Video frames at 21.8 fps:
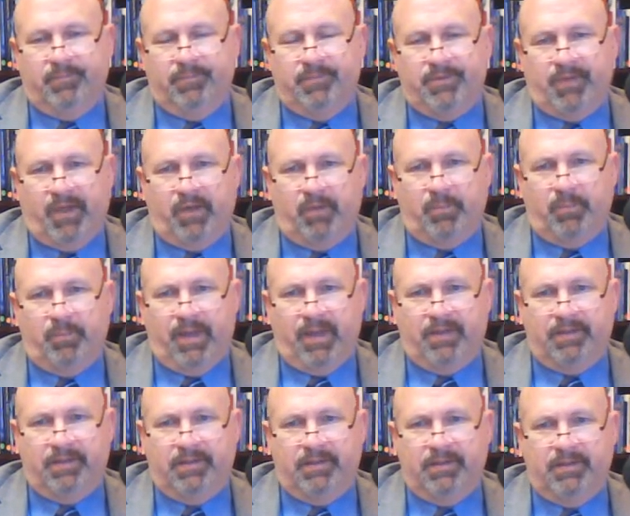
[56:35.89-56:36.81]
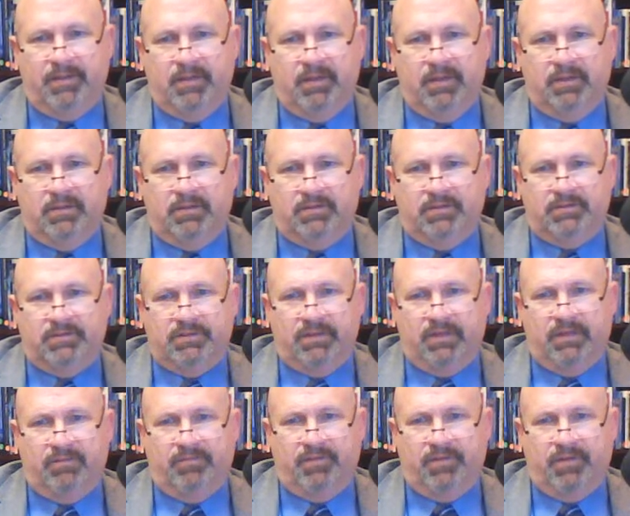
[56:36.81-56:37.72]
psychopathy, to
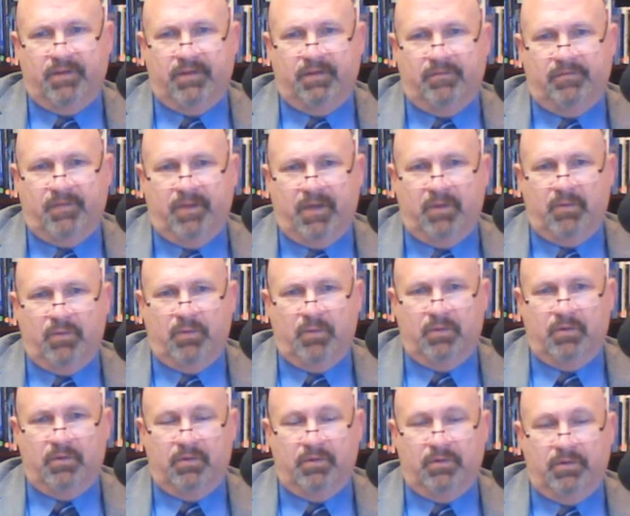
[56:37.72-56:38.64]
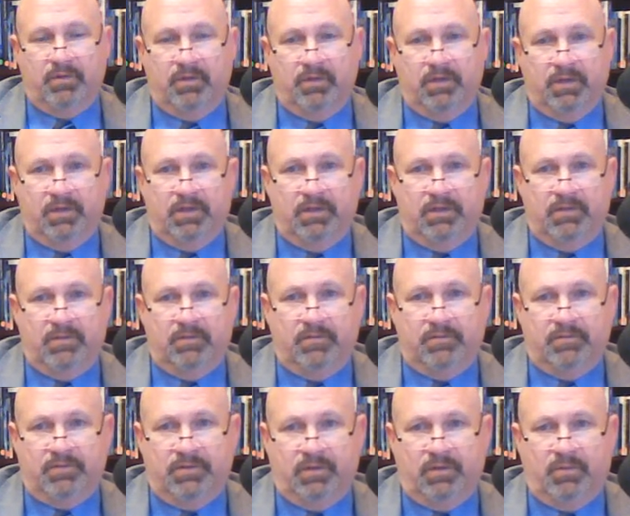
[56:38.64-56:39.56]
see if they were
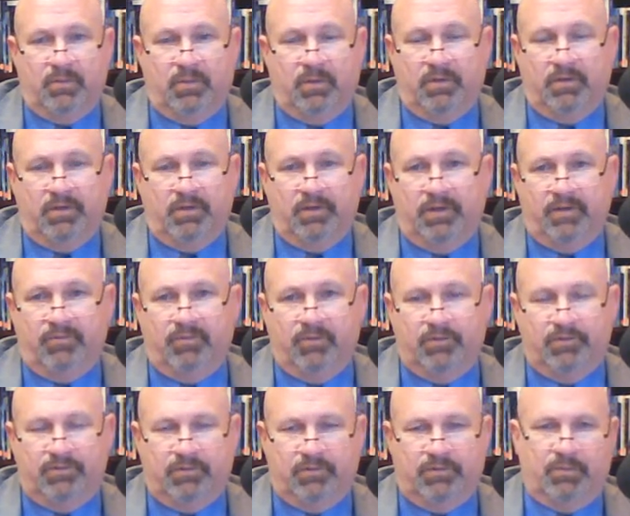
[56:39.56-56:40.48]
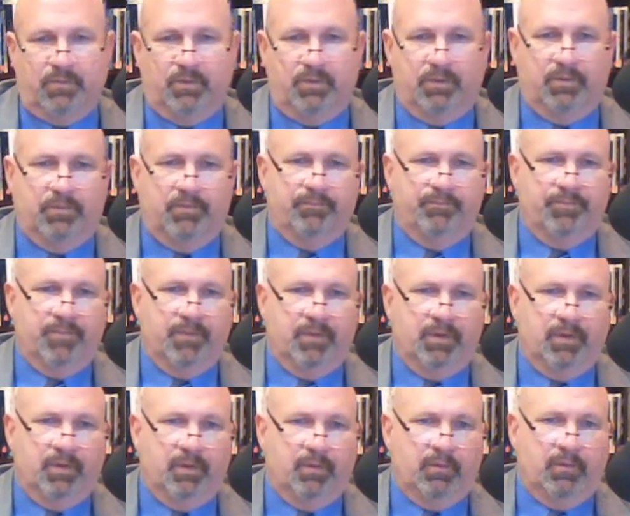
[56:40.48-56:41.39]
see where the differences were,
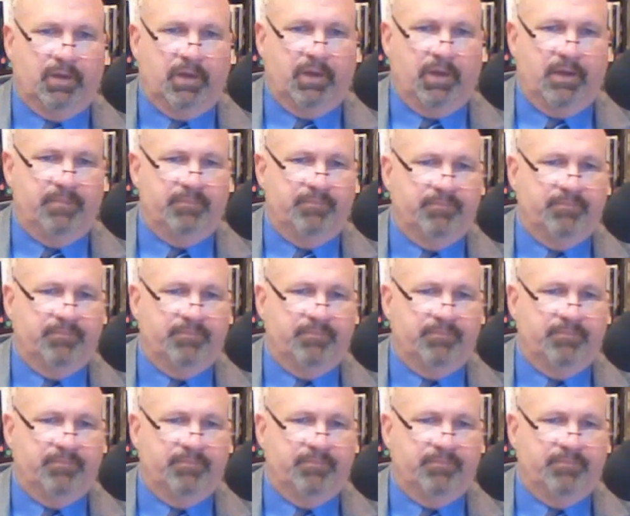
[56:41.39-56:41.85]
okay,